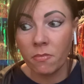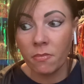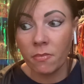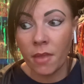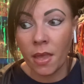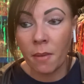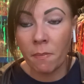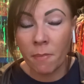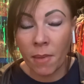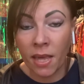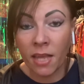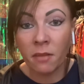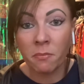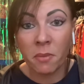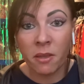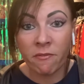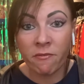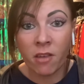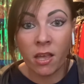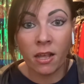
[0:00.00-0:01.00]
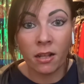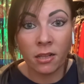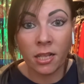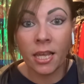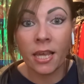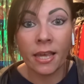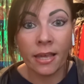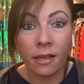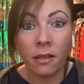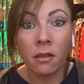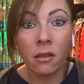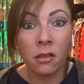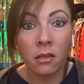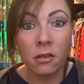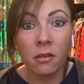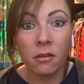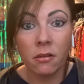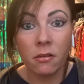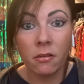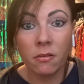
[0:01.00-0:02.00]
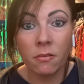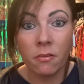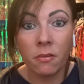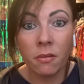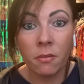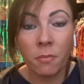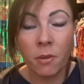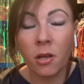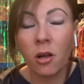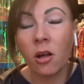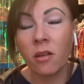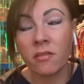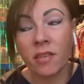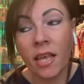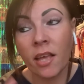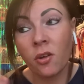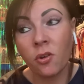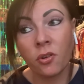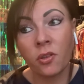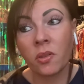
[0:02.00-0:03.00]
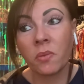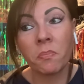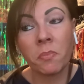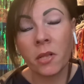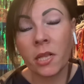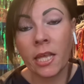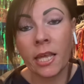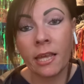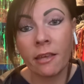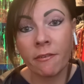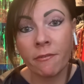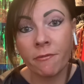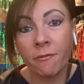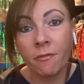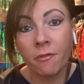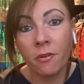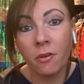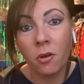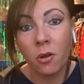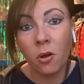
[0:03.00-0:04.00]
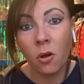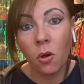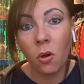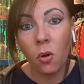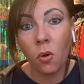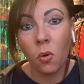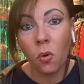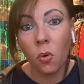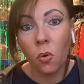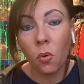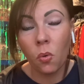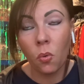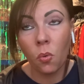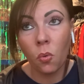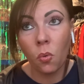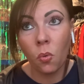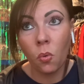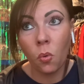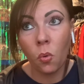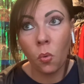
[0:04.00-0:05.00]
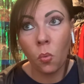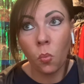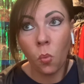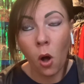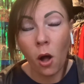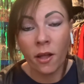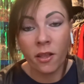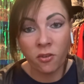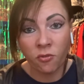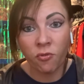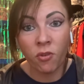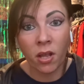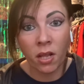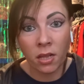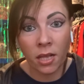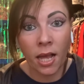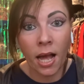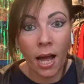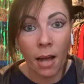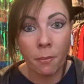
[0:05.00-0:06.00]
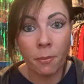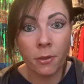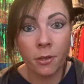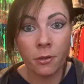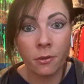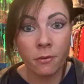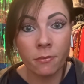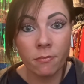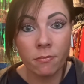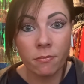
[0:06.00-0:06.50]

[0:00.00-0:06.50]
it made me really ill, because I couldn't believe what is really happening.